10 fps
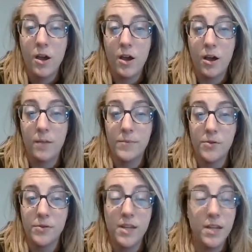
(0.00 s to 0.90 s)
Um,
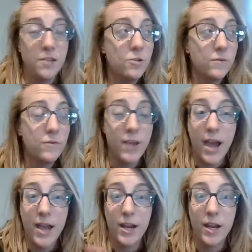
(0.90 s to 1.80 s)
so, stay tuned for
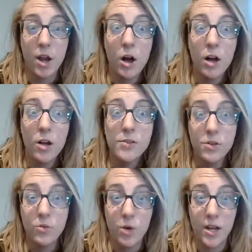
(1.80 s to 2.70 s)
that. And I
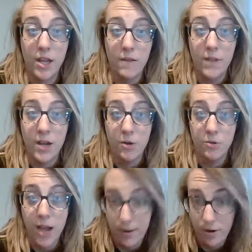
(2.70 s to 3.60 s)
also want to get a video
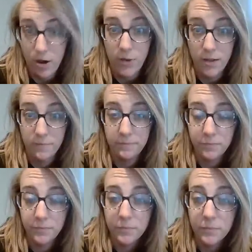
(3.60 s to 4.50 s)
chat going
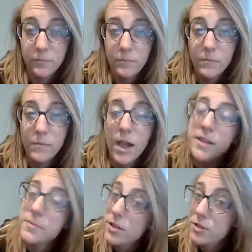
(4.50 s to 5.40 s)

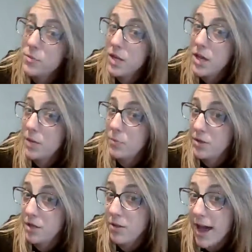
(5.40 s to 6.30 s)
as much as we can with
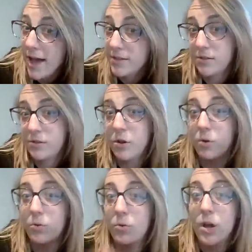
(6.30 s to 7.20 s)
the class.
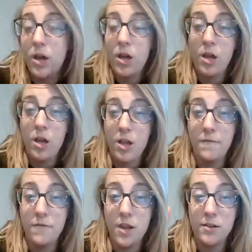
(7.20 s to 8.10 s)
So
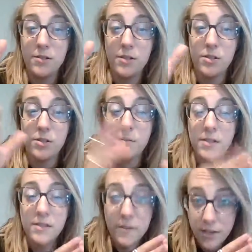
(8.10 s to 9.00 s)
if there's a
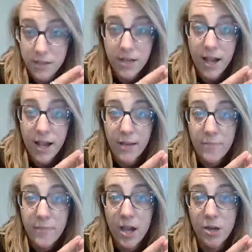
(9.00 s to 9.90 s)
specific
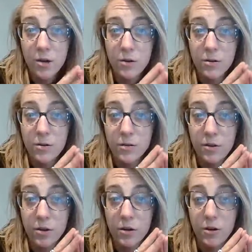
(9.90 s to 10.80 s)
time that your
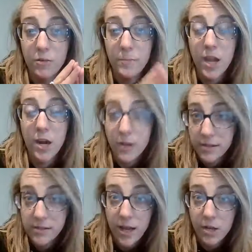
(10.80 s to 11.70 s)
your
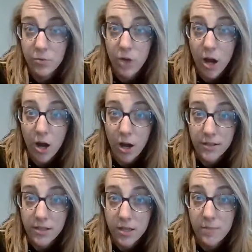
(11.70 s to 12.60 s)
parents let you log
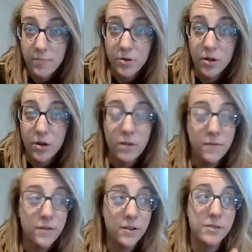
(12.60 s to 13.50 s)
on to the computer,
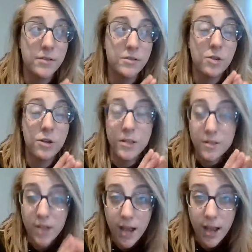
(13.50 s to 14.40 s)
if there's a
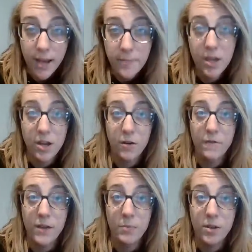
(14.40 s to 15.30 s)
certain time that your
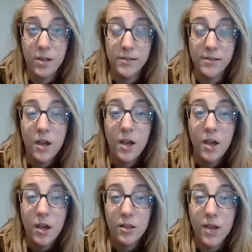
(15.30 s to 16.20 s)
families
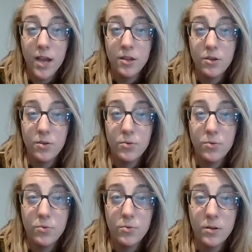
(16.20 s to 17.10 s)
let
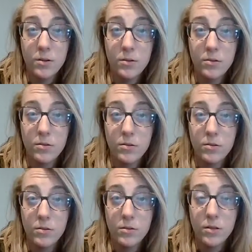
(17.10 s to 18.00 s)
you
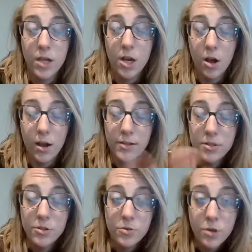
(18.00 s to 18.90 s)
get on
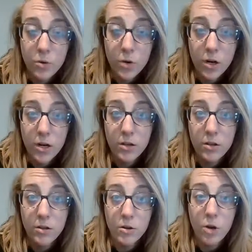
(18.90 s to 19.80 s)
to do your work,
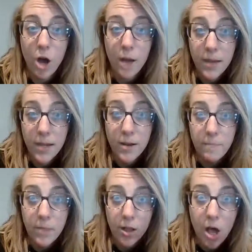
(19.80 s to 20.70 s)
comment
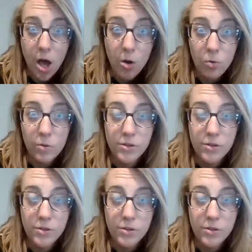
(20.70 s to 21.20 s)
below.